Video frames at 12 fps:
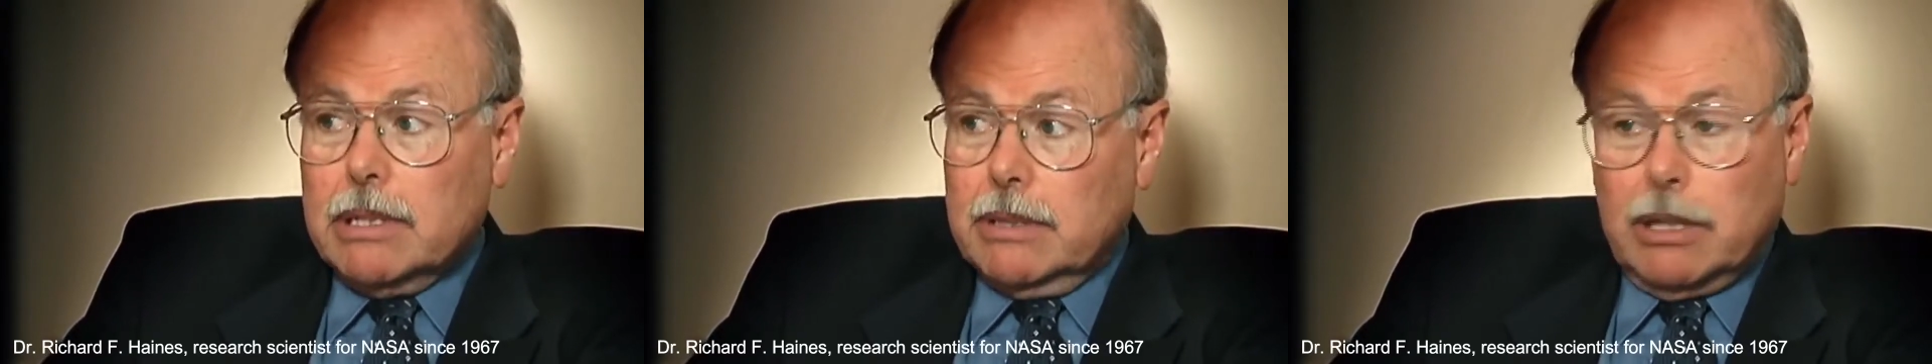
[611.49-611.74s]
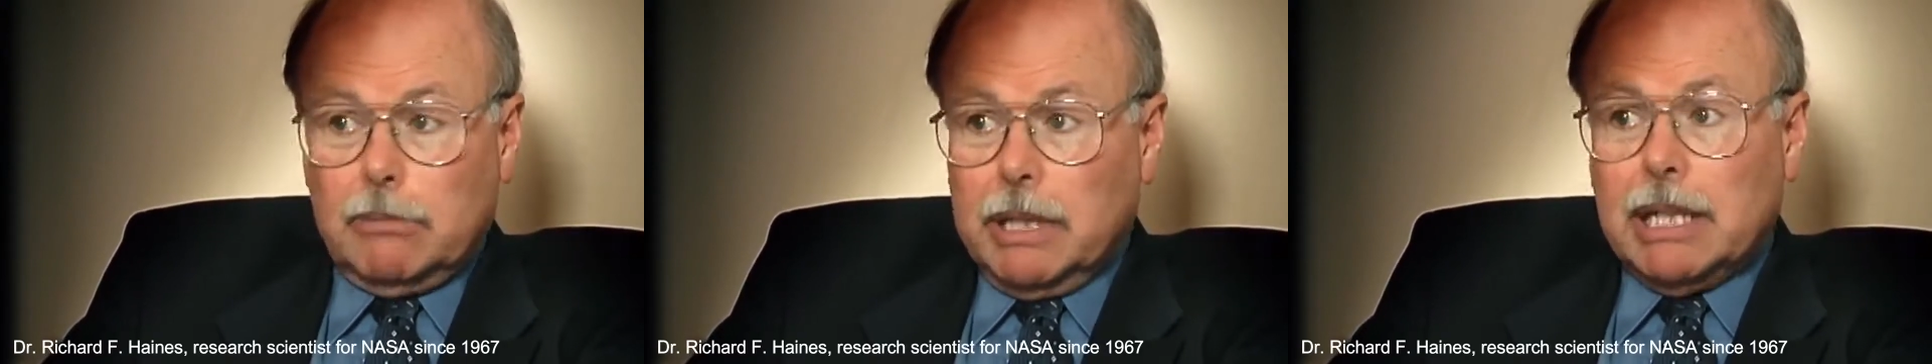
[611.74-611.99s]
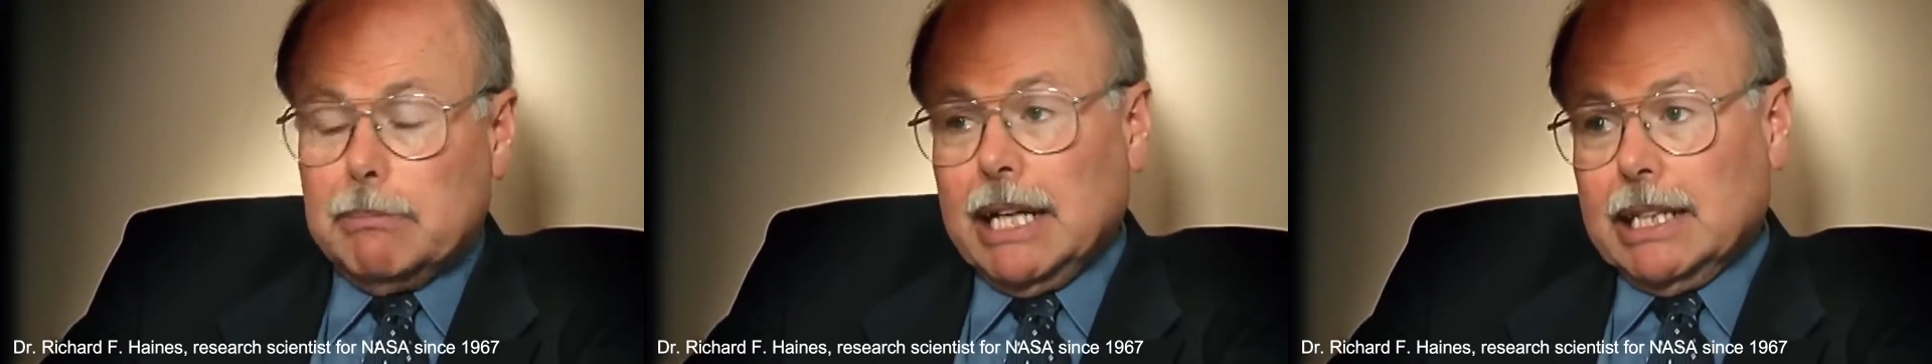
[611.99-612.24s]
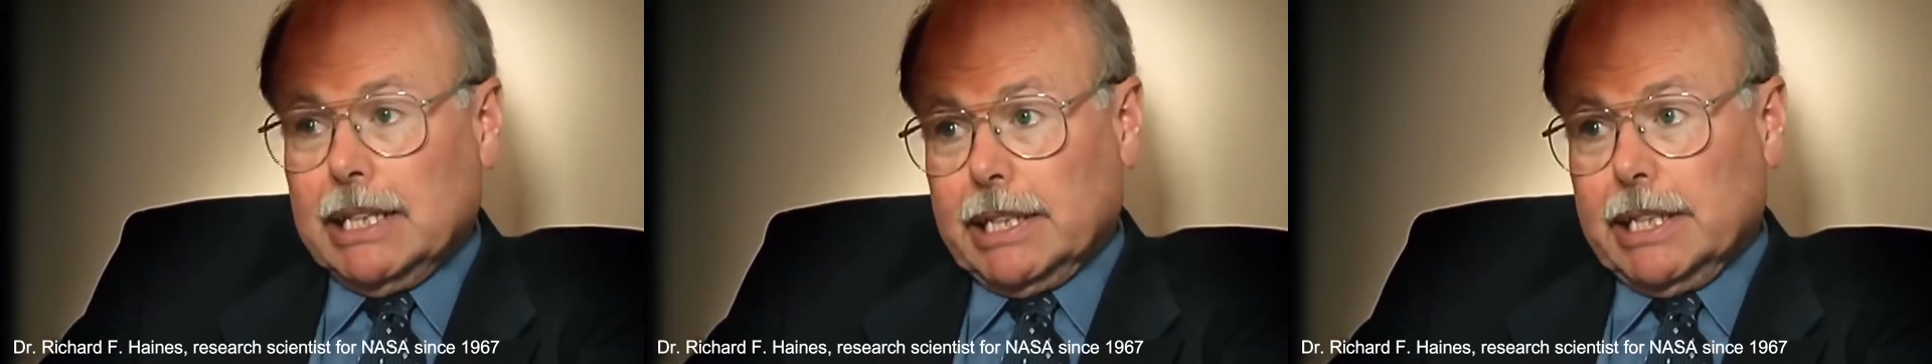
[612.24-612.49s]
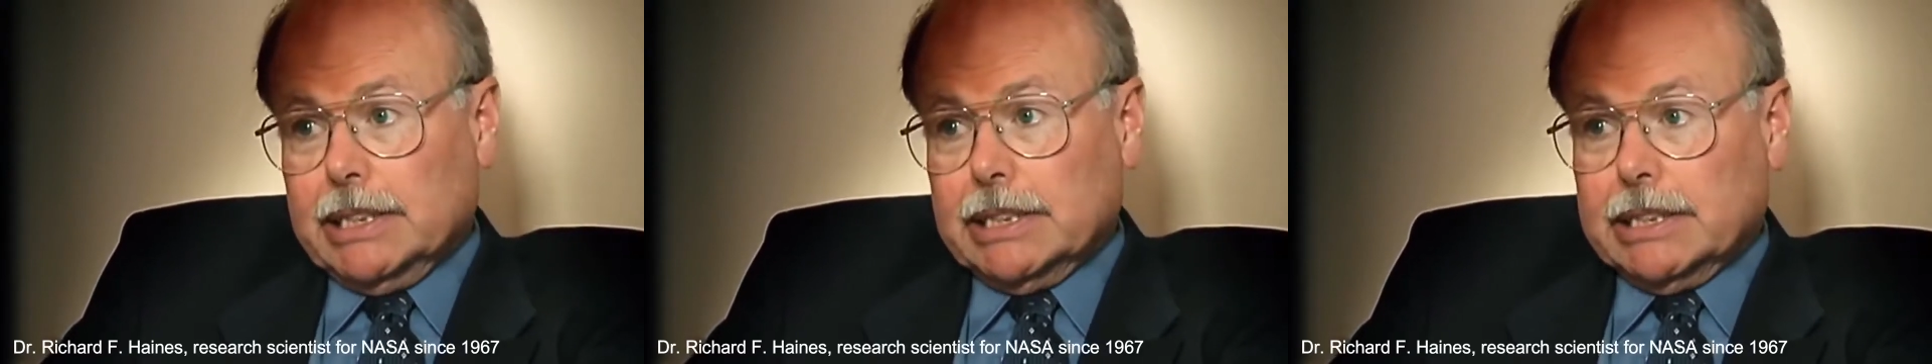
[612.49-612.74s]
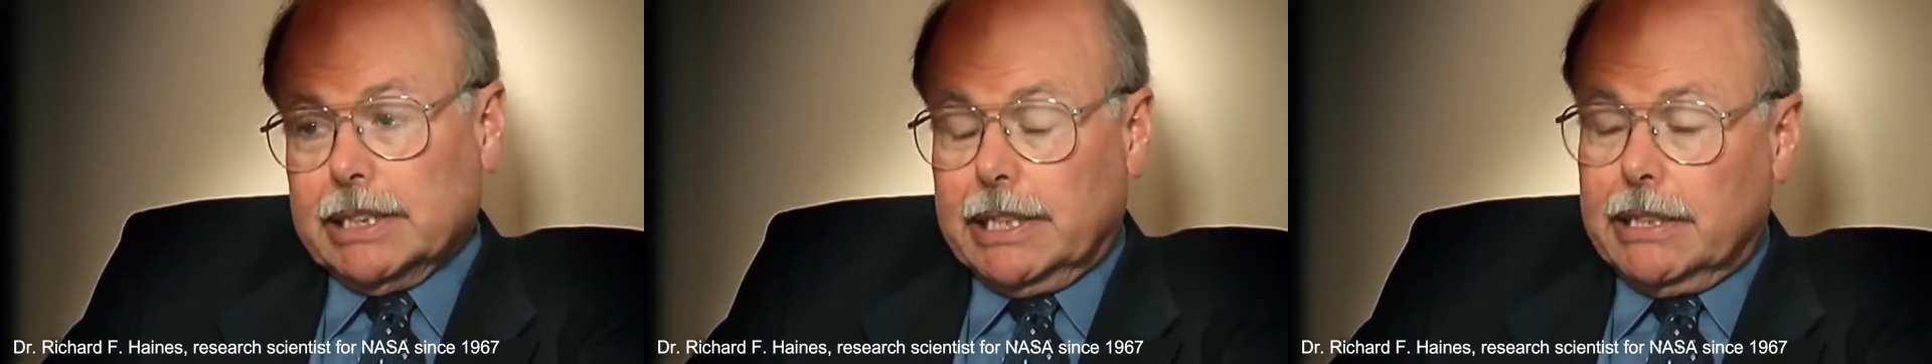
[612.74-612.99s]
There are many pilot
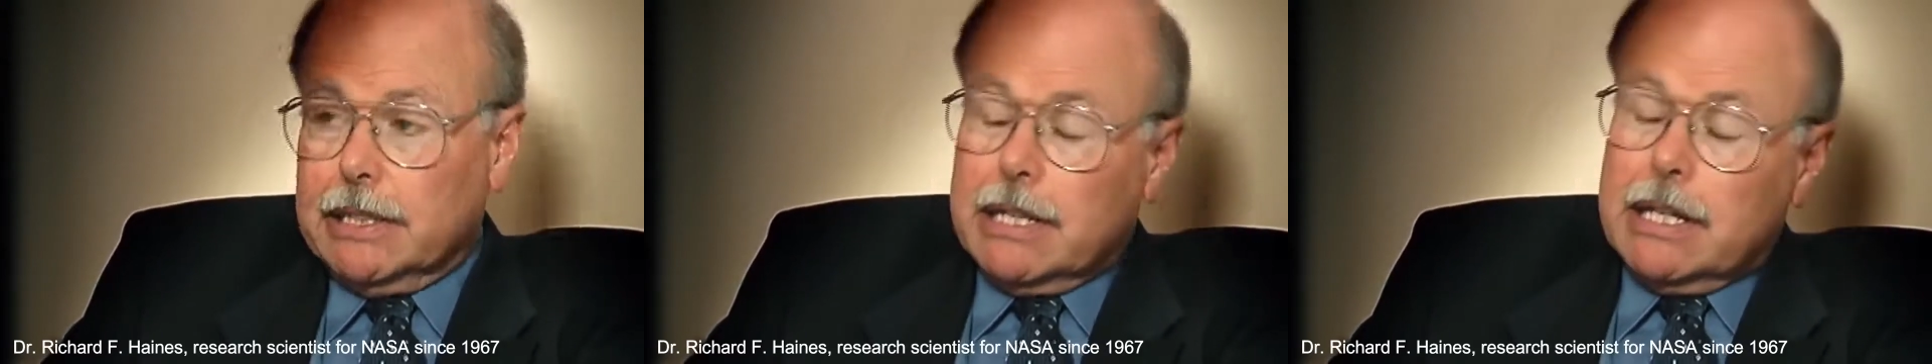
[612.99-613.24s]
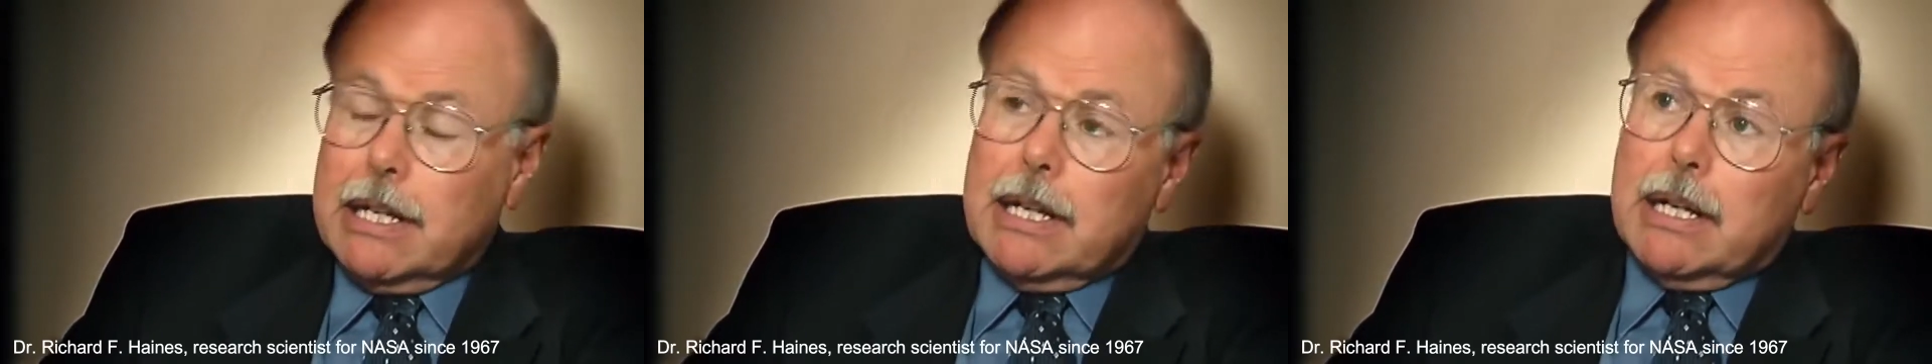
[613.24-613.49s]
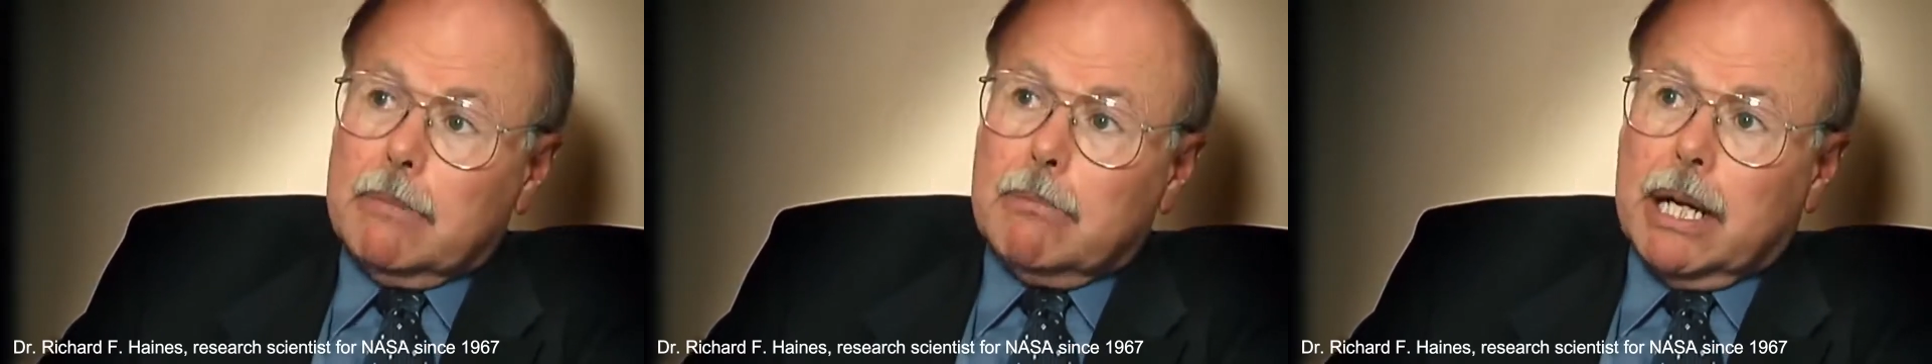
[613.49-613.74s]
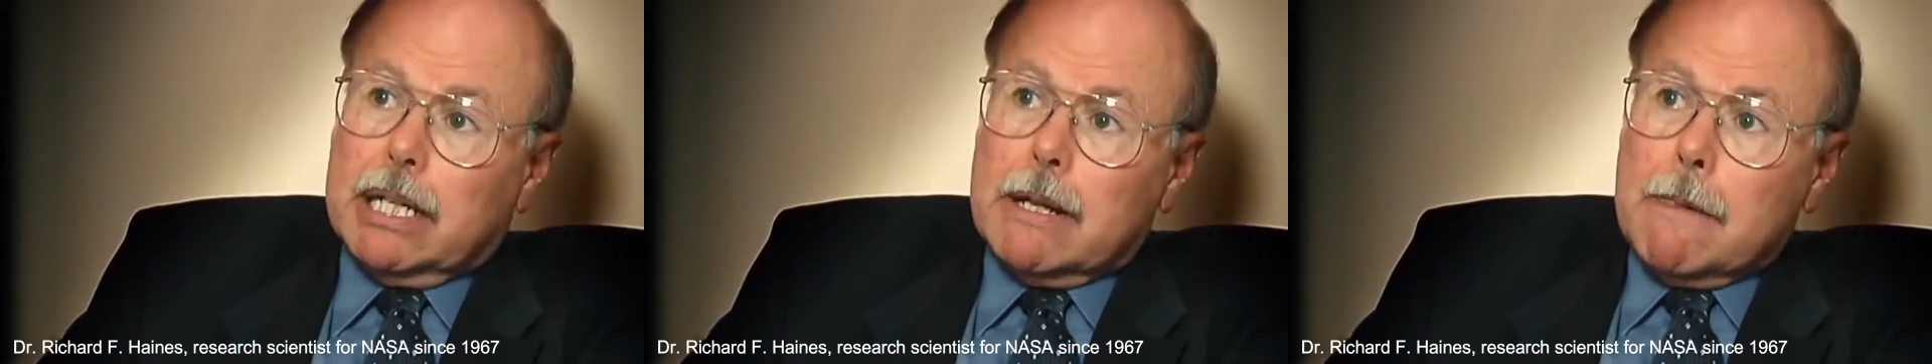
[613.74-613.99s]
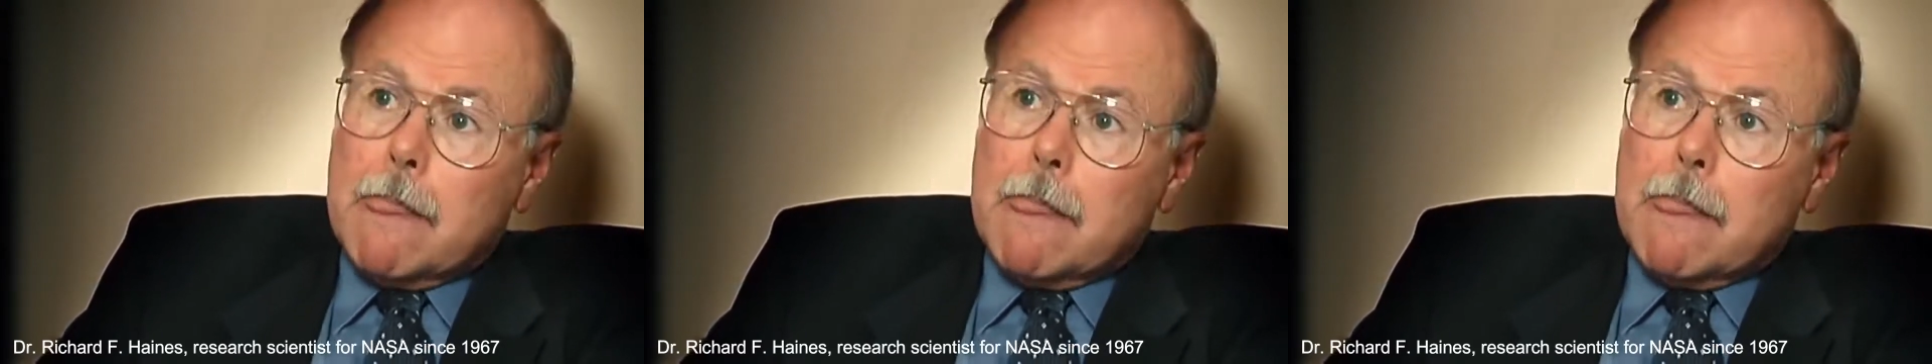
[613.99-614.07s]
cases there. But